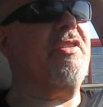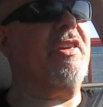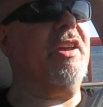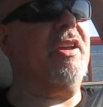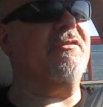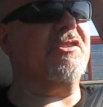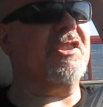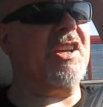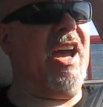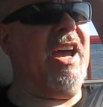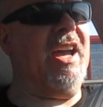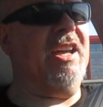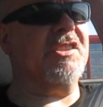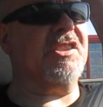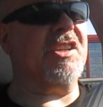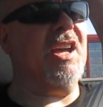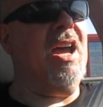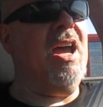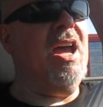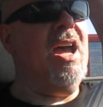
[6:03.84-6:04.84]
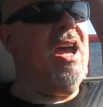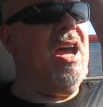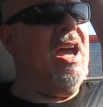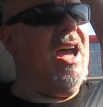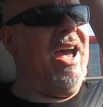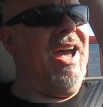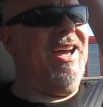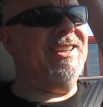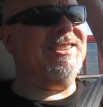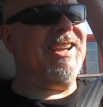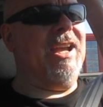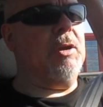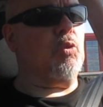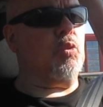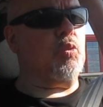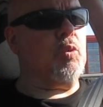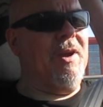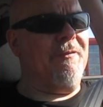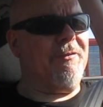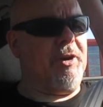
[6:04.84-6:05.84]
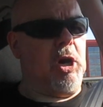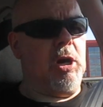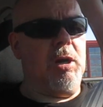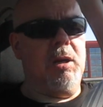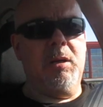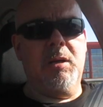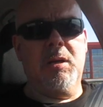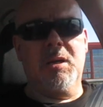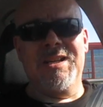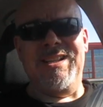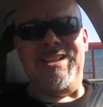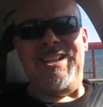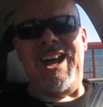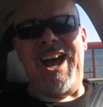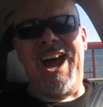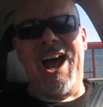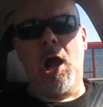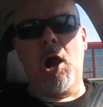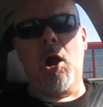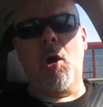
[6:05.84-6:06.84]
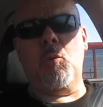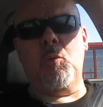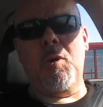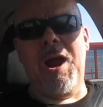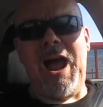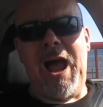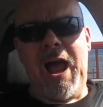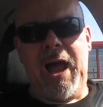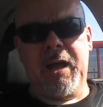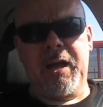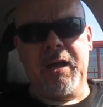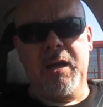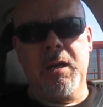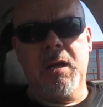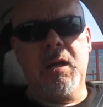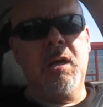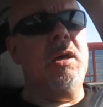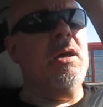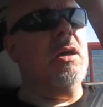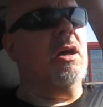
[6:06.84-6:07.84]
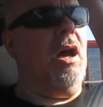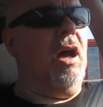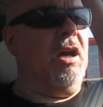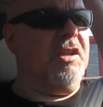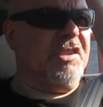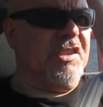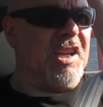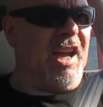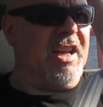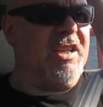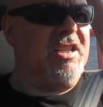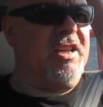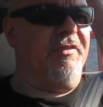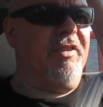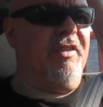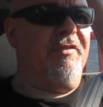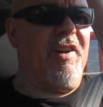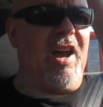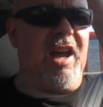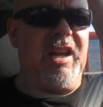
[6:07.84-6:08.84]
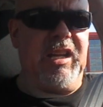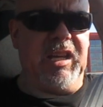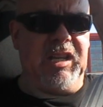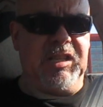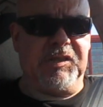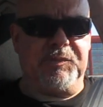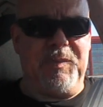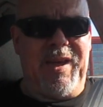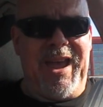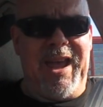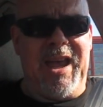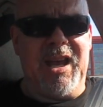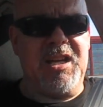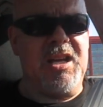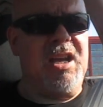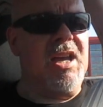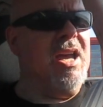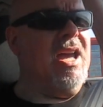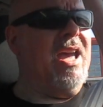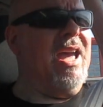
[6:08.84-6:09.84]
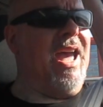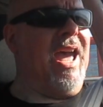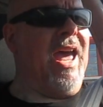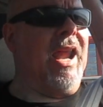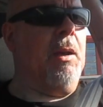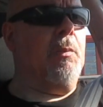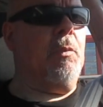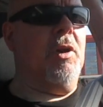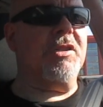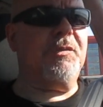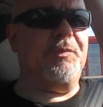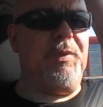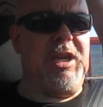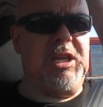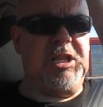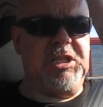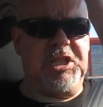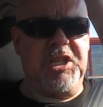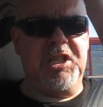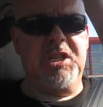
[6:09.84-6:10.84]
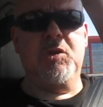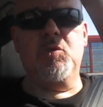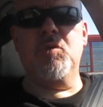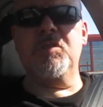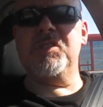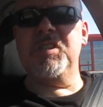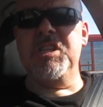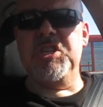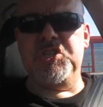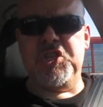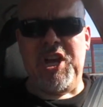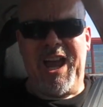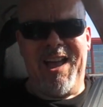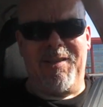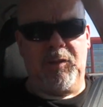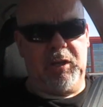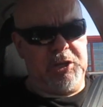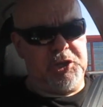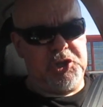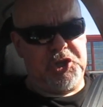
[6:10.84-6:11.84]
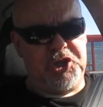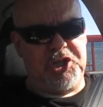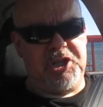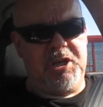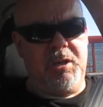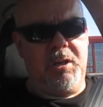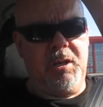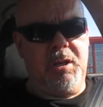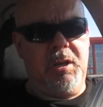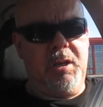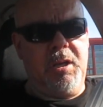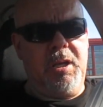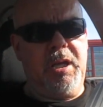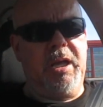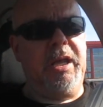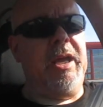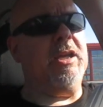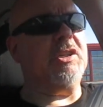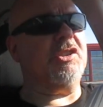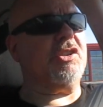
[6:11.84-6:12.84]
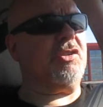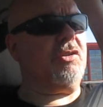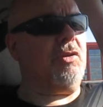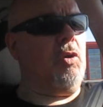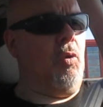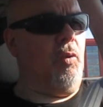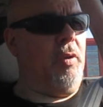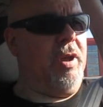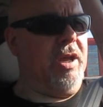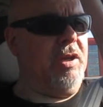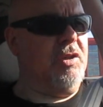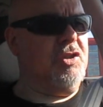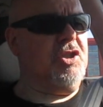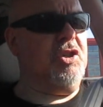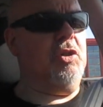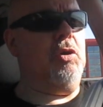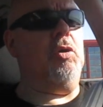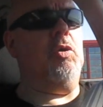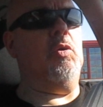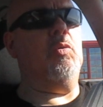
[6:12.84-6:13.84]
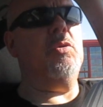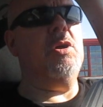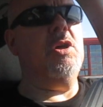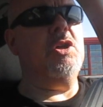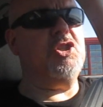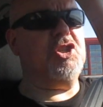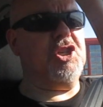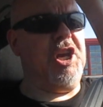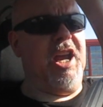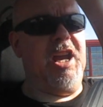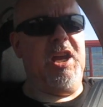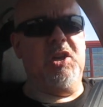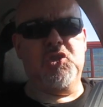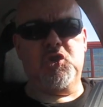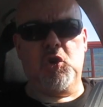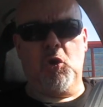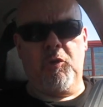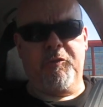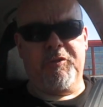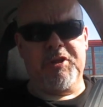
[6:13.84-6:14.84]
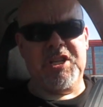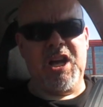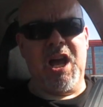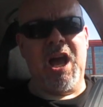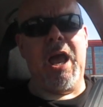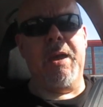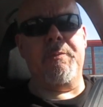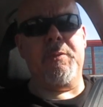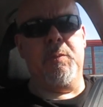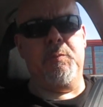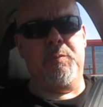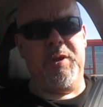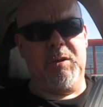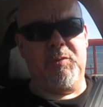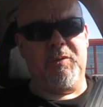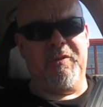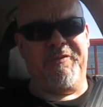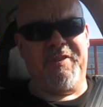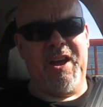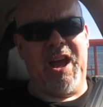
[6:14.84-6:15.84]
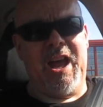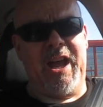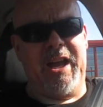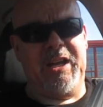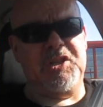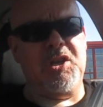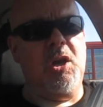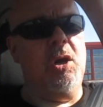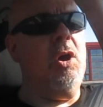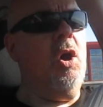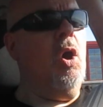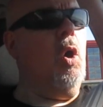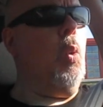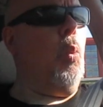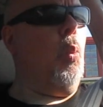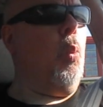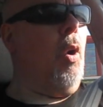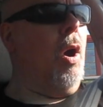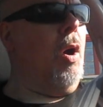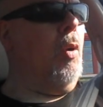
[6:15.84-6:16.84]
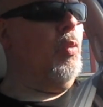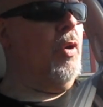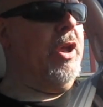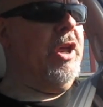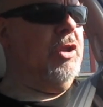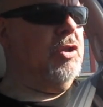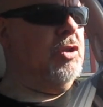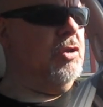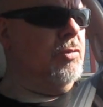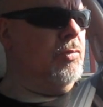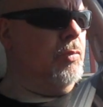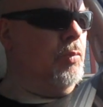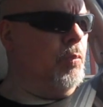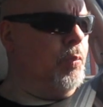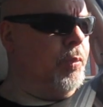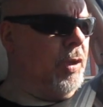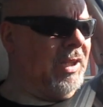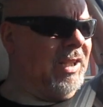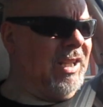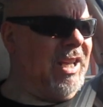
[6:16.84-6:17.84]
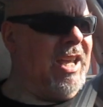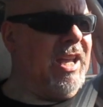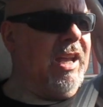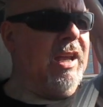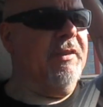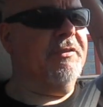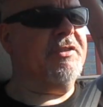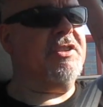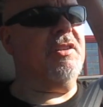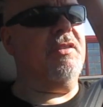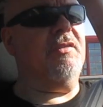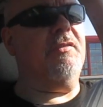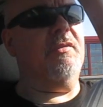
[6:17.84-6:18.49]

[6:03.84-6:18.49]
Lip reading: to think of science as a river, not a rock. A scientific finding is made, and it must be continuously challenged. It's going to change over time and be refined. What we believed